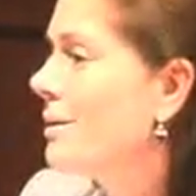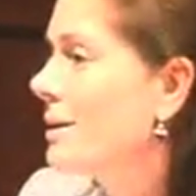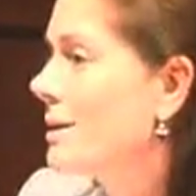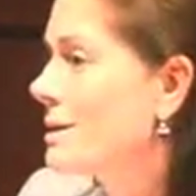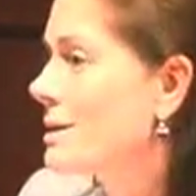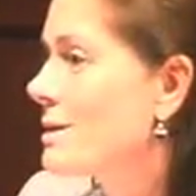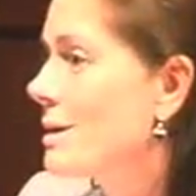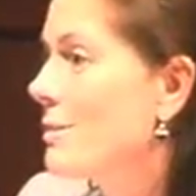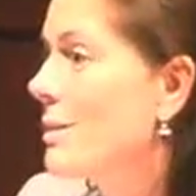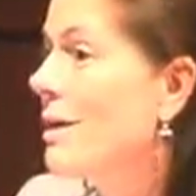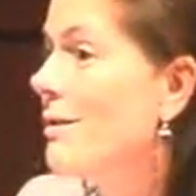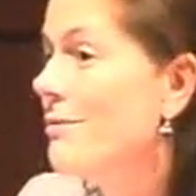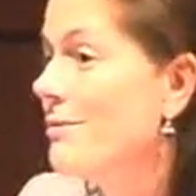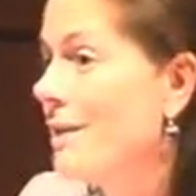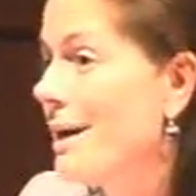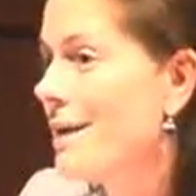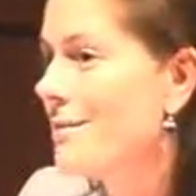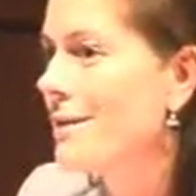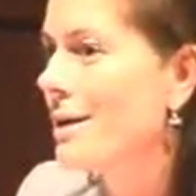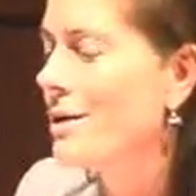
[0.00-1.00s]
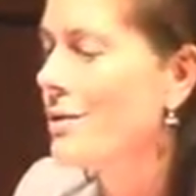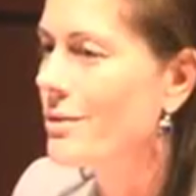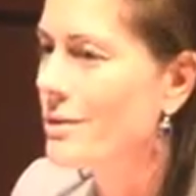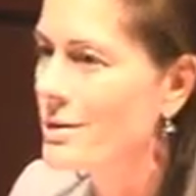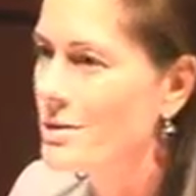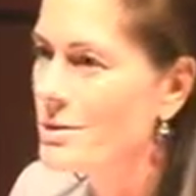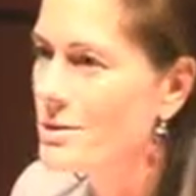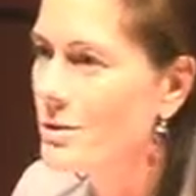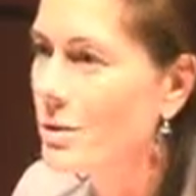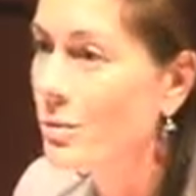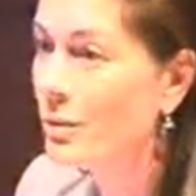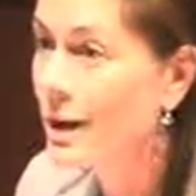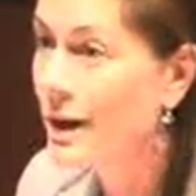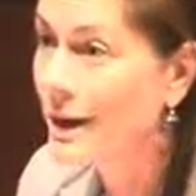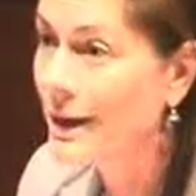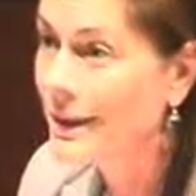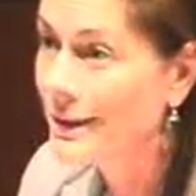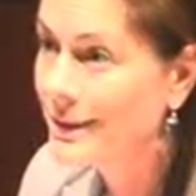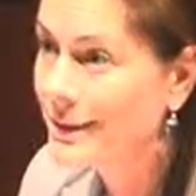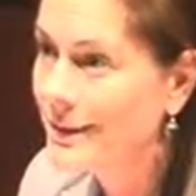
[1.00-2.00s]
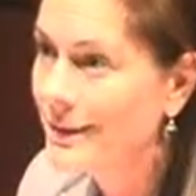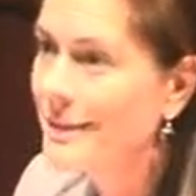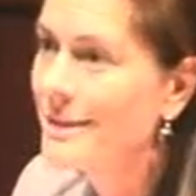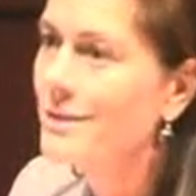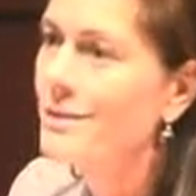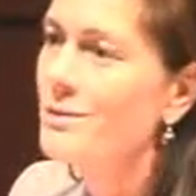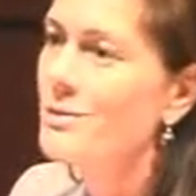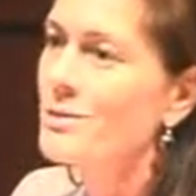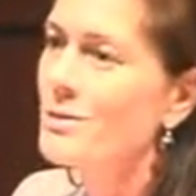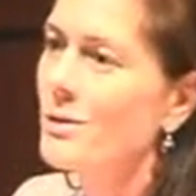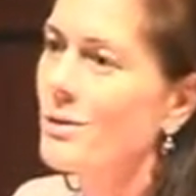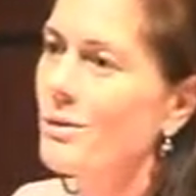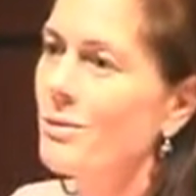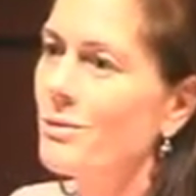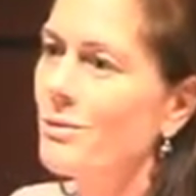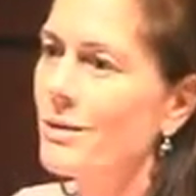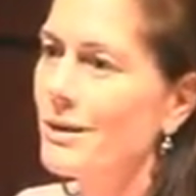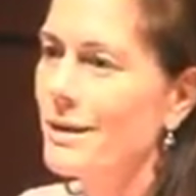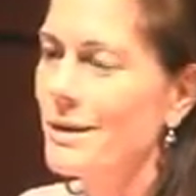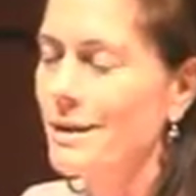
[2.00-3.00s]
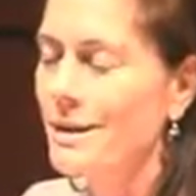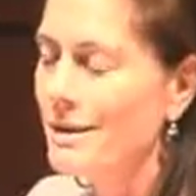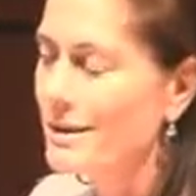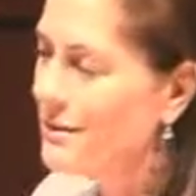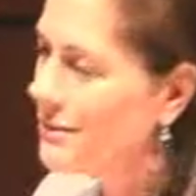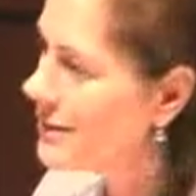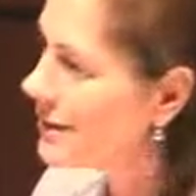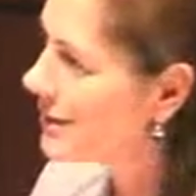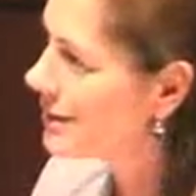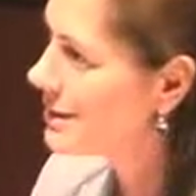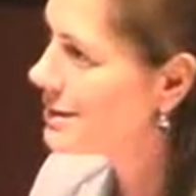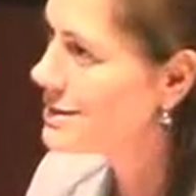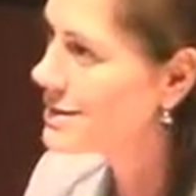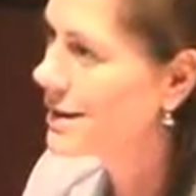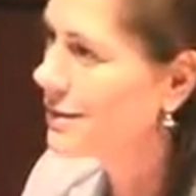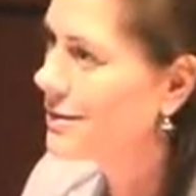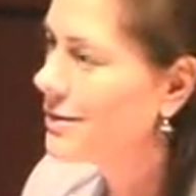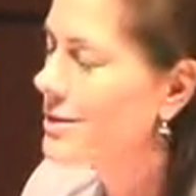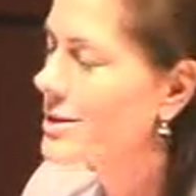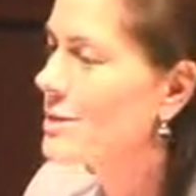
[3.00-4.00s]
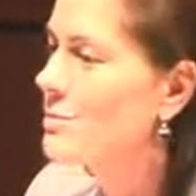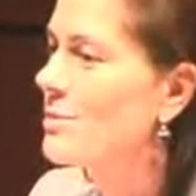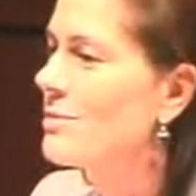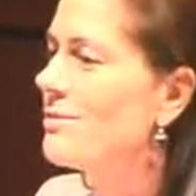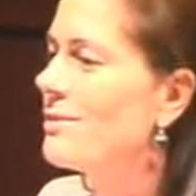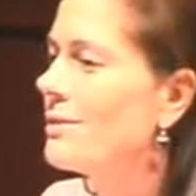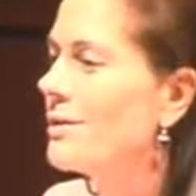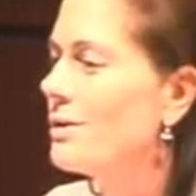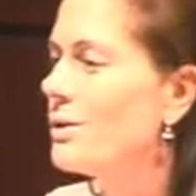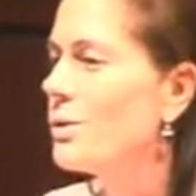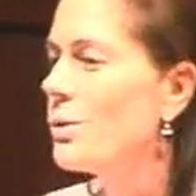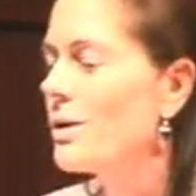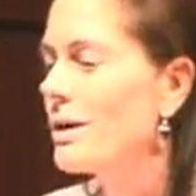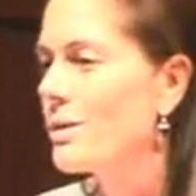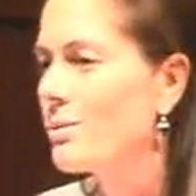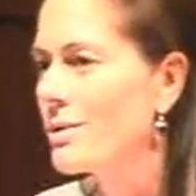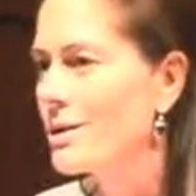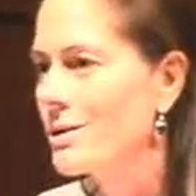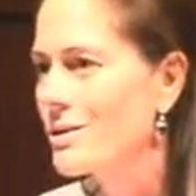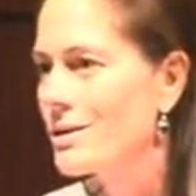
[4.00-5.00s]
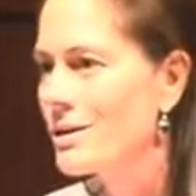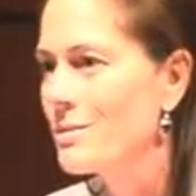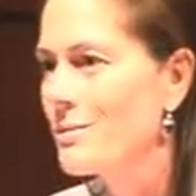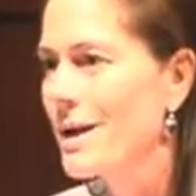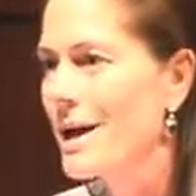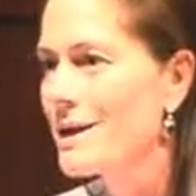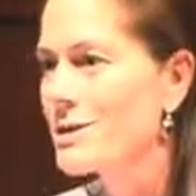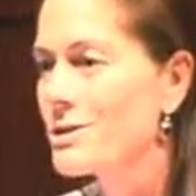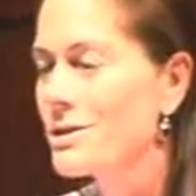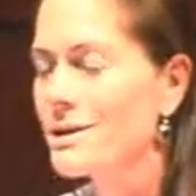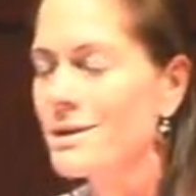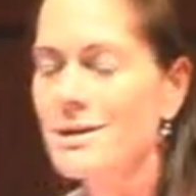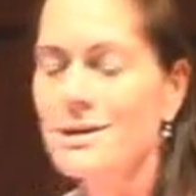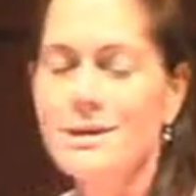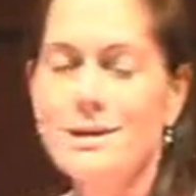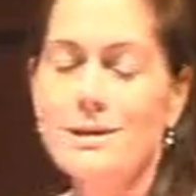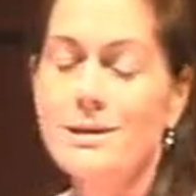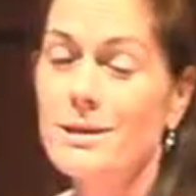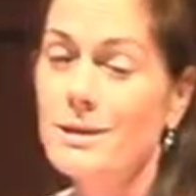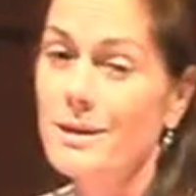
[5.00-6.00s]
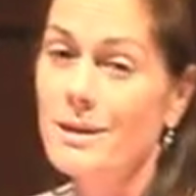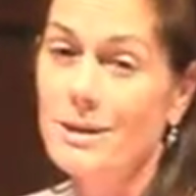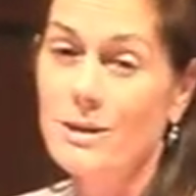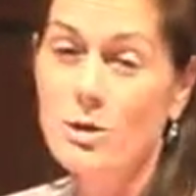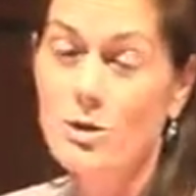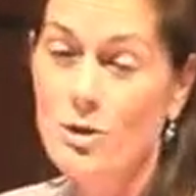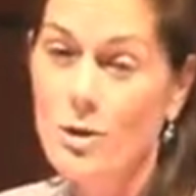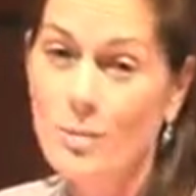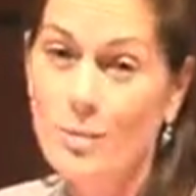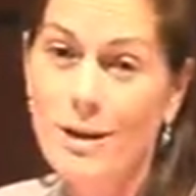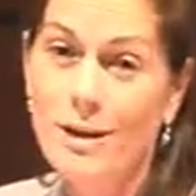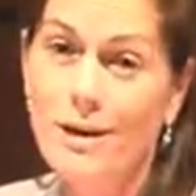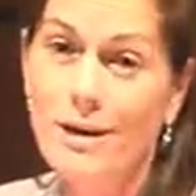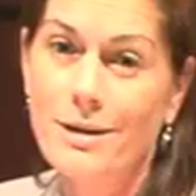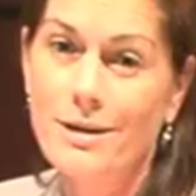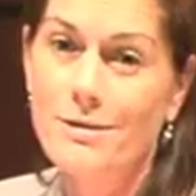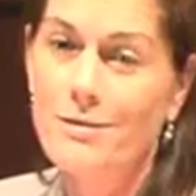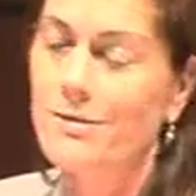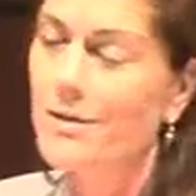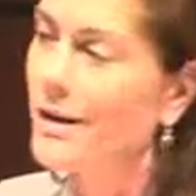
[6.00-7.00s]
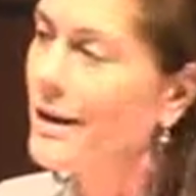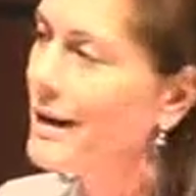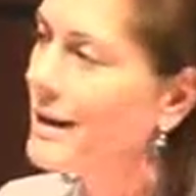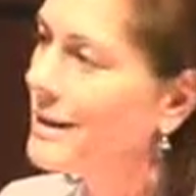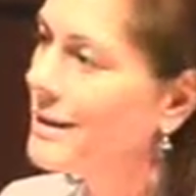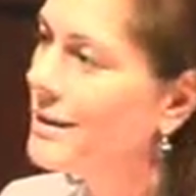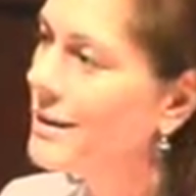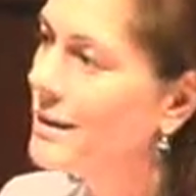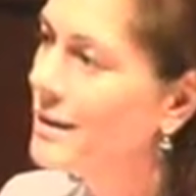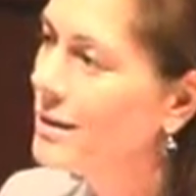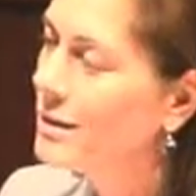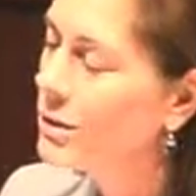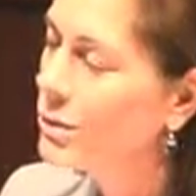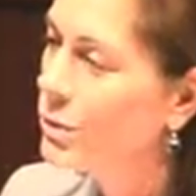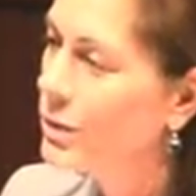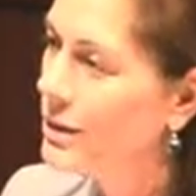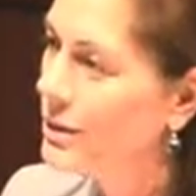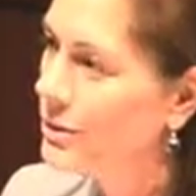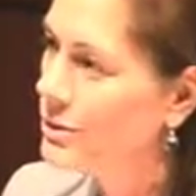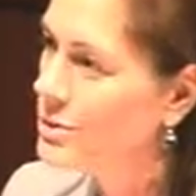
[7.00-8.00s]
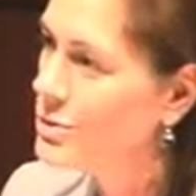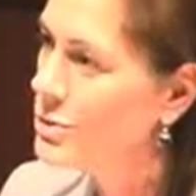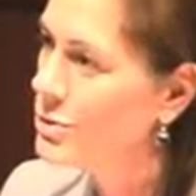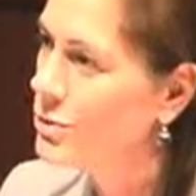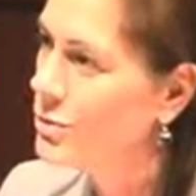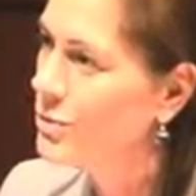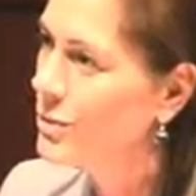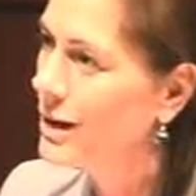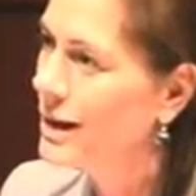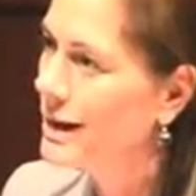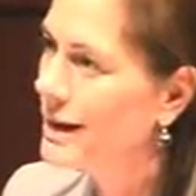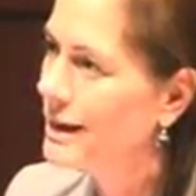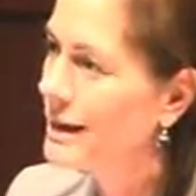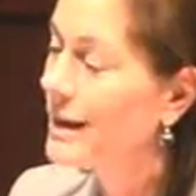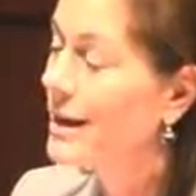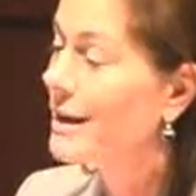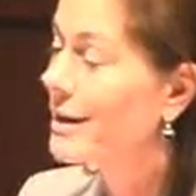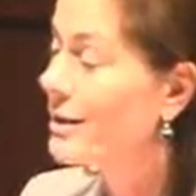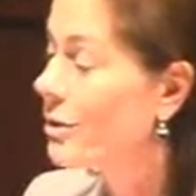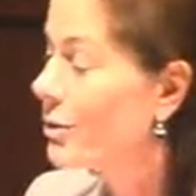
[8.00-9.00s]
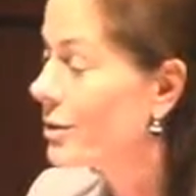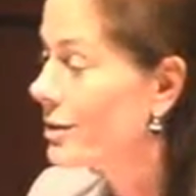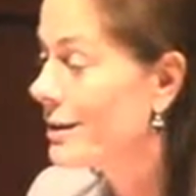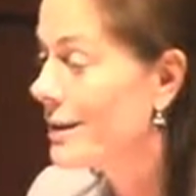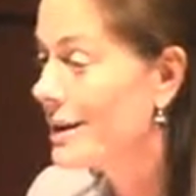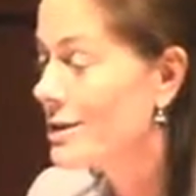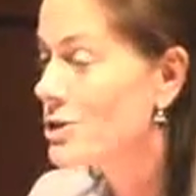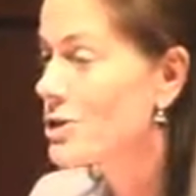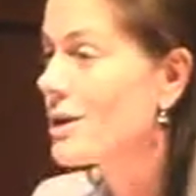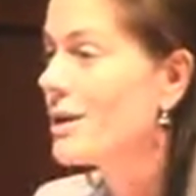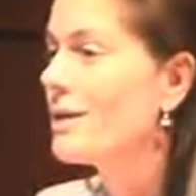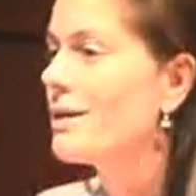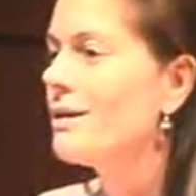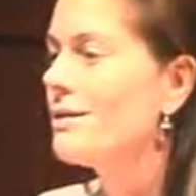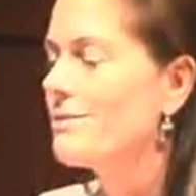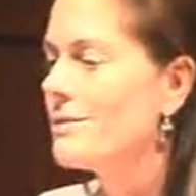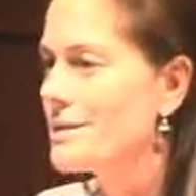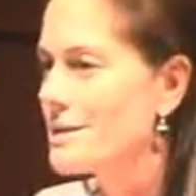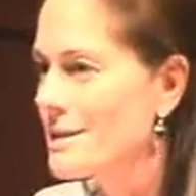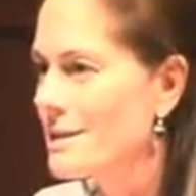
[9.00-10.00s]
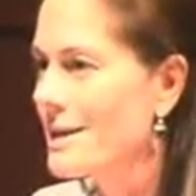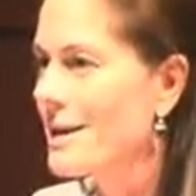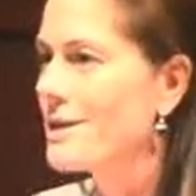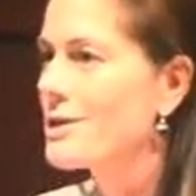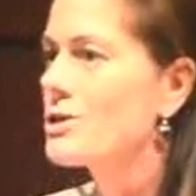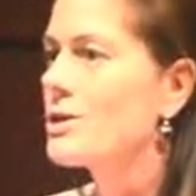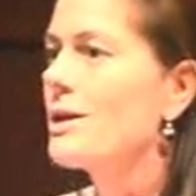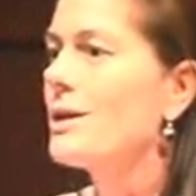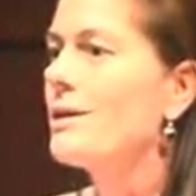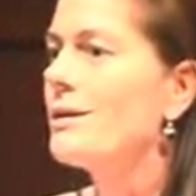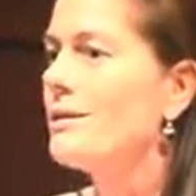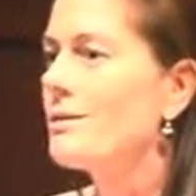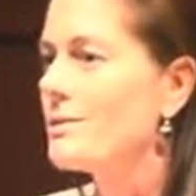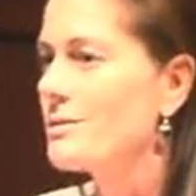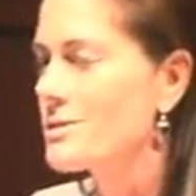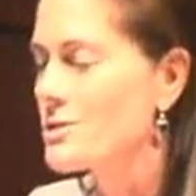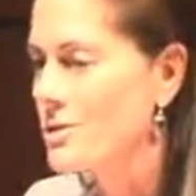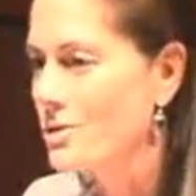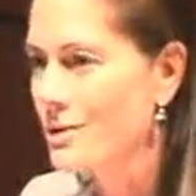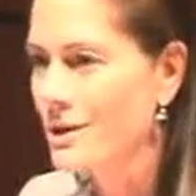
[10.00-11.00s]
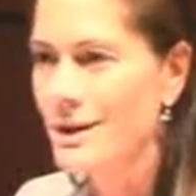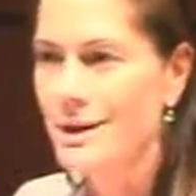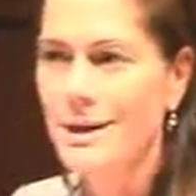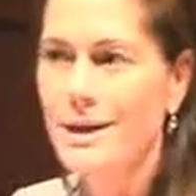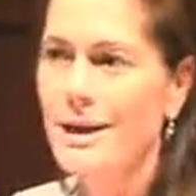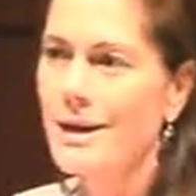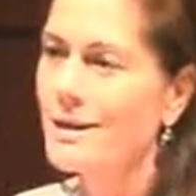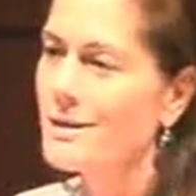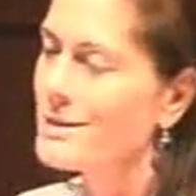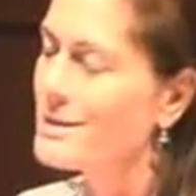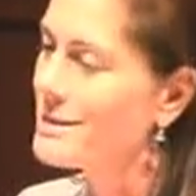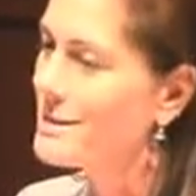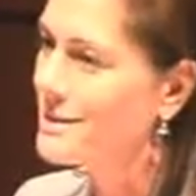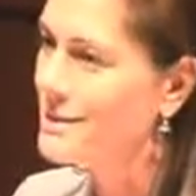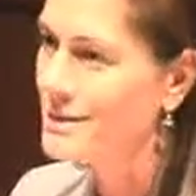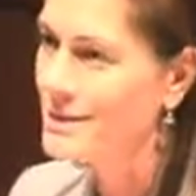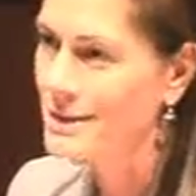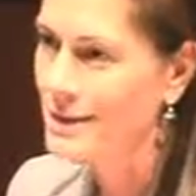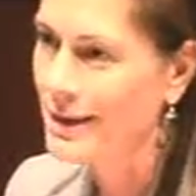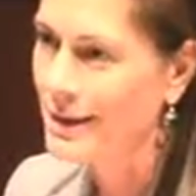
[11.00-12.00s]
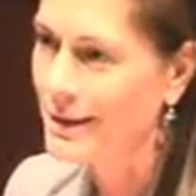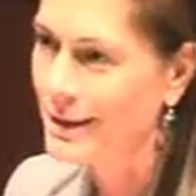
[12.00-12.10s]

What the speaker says: is about 5 hours away. So in the very southern tip of Illinois, where you can imagine it's extremely hard to find lawyers who can go to that jail, visit that jail, screen cases,